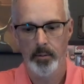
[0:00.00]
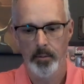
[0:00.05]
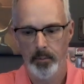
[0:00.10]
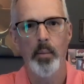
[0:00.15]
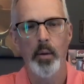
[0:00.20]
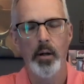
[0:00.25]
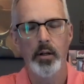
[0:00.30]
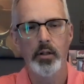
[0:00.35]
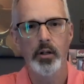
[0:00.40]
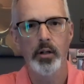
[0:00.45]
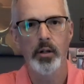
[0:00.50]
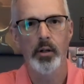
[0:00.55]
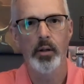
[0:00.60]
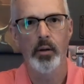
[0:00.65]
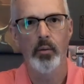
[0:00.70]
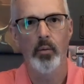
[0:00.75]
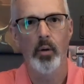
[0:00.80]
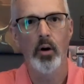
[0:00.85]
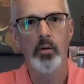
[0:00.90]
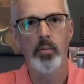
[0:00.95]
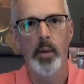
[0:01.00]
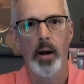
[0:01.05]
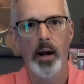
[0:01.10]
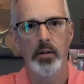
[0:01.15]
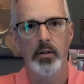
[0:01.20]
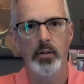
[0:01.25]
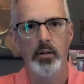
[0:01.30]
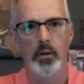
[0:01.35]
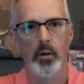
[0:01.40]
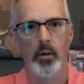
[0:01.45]
I mentioned the
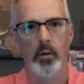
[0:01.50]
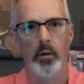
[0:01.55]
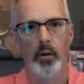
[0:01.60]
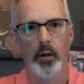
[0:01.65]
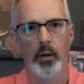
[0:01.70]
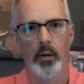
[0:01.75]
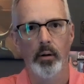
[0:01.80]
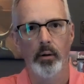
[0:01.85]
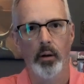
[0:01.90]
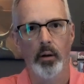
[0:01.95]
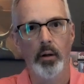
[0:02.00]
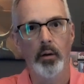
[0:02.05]
Roadmaster earlier.